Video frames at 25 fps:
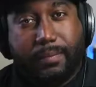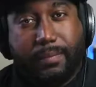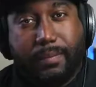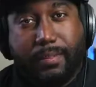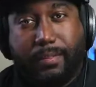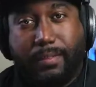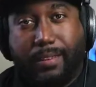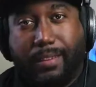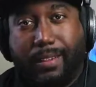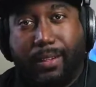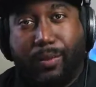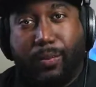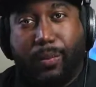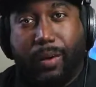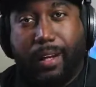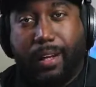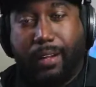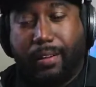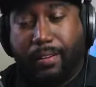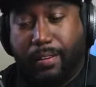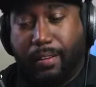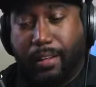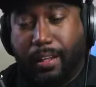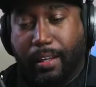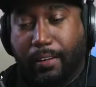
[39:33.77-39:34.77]
then wait.
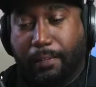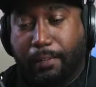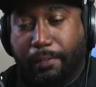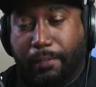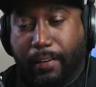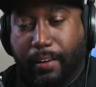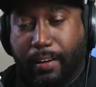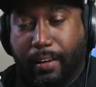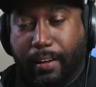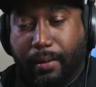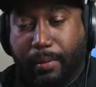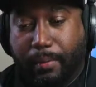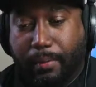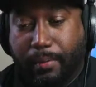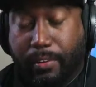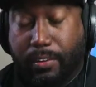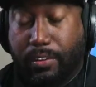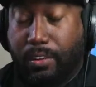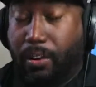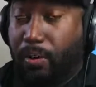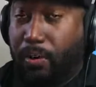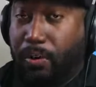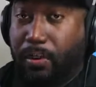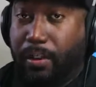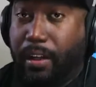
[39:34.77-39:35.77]
If you
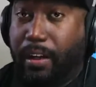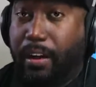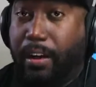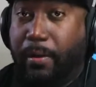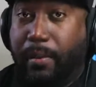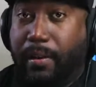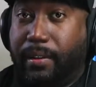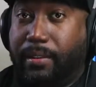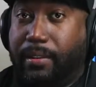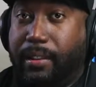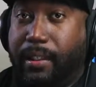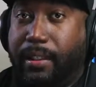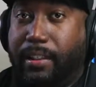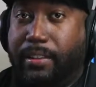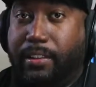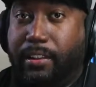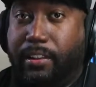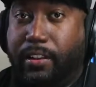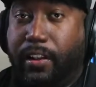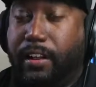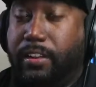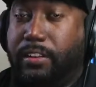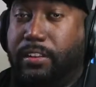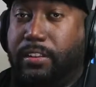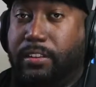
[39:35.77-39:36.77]
don't care about the latest and
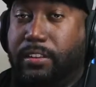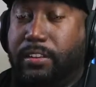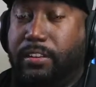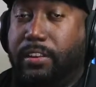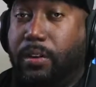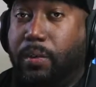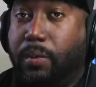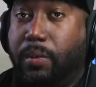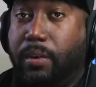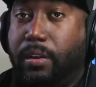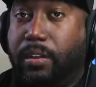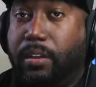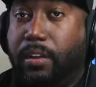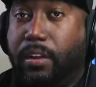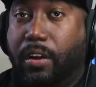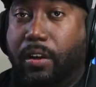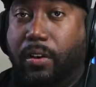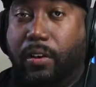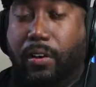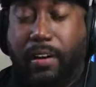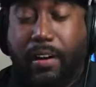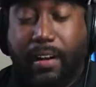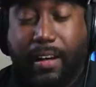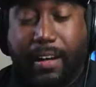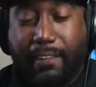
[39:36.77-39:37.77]
greatest, you still want,
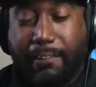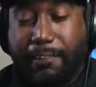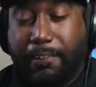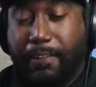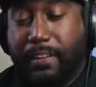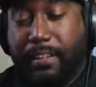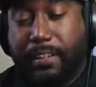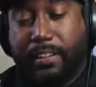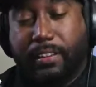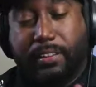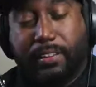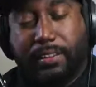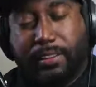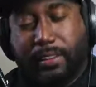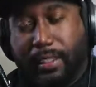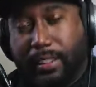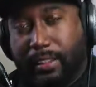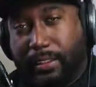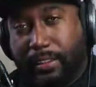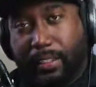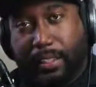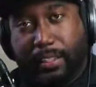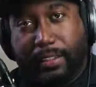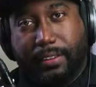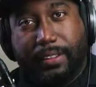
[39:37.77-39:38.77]
fitness to
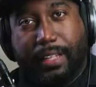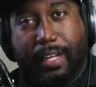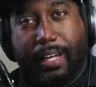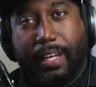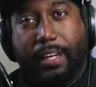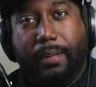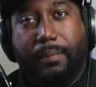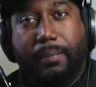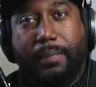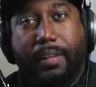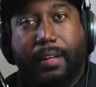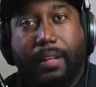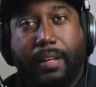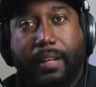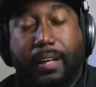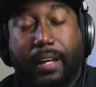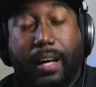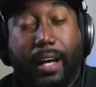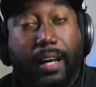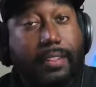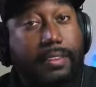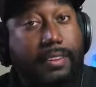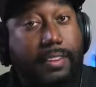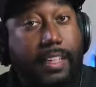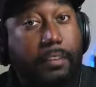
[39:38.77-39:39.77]
take time,
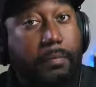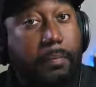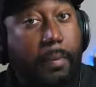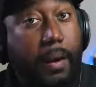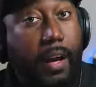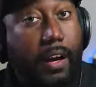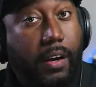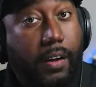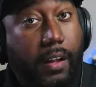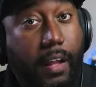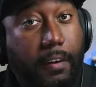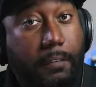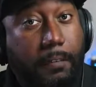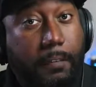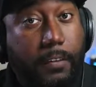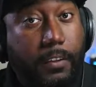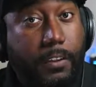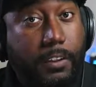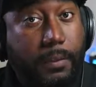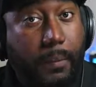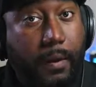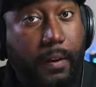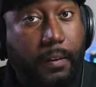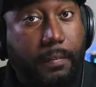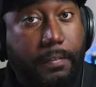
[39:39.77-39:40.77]
save battery life on your
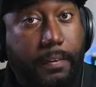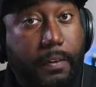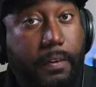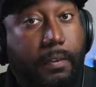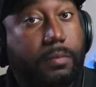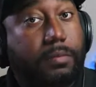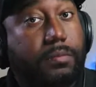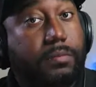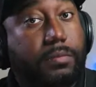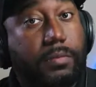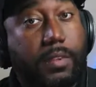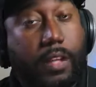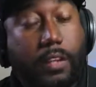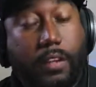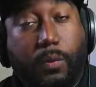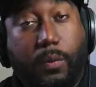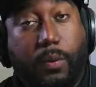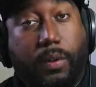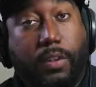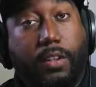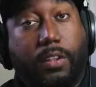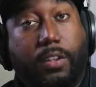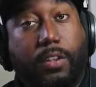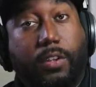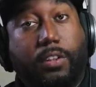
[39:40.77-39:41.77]
smartphone. Another
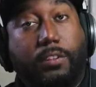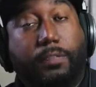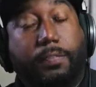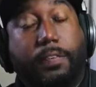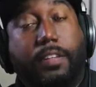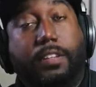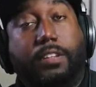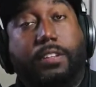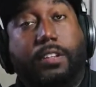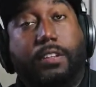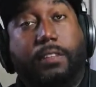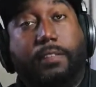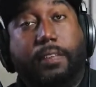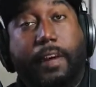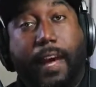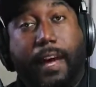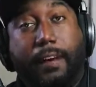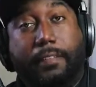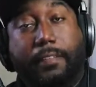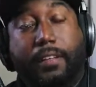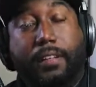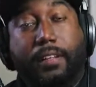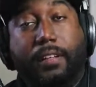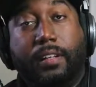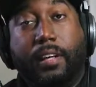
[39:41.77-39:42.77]
really huge feature of
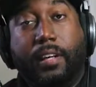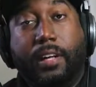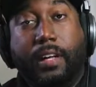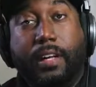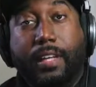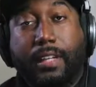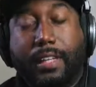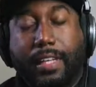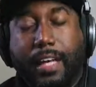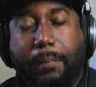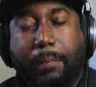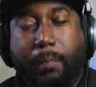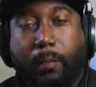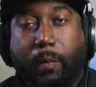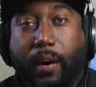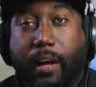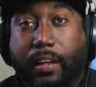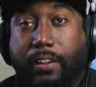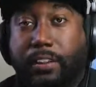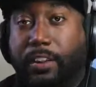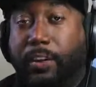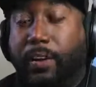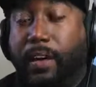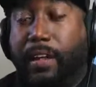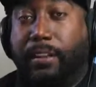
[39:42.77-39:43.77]
having the Apple Watch.
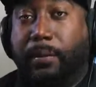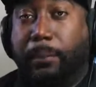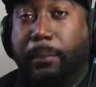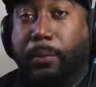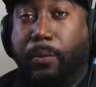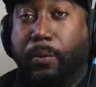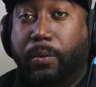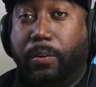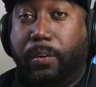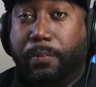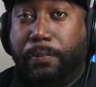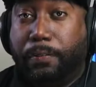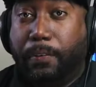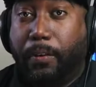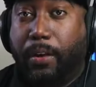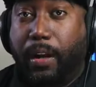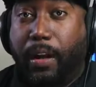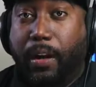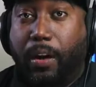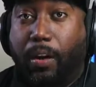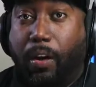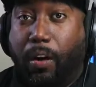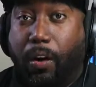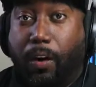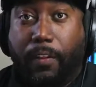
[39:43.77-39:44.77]
You don't have to pull your phone out
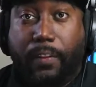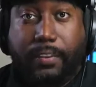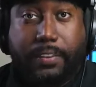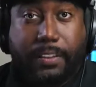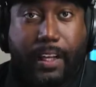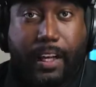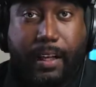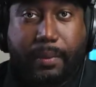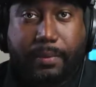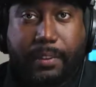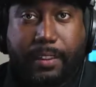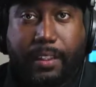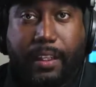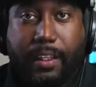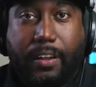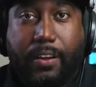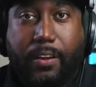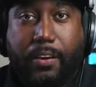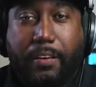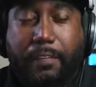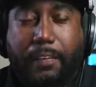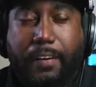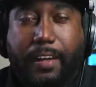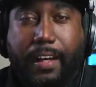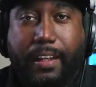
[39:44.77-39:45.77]
all the time to get
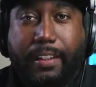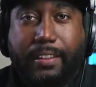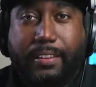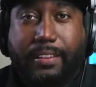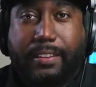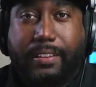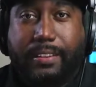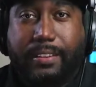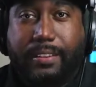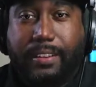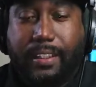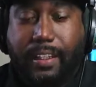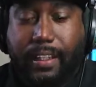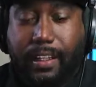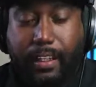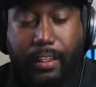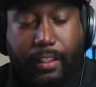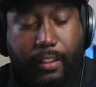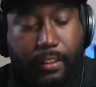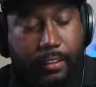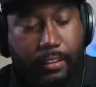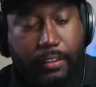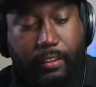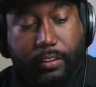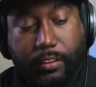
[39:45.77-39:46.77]
notifications.
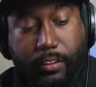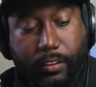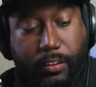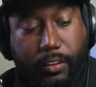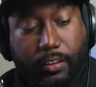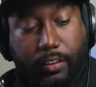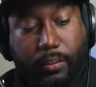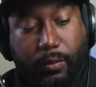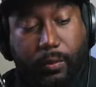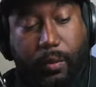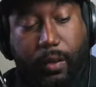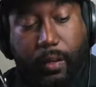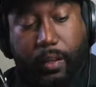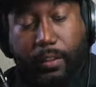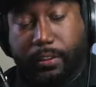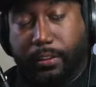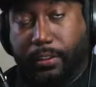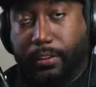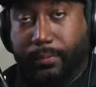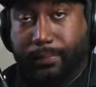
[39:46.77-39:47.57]
You just look at your watch.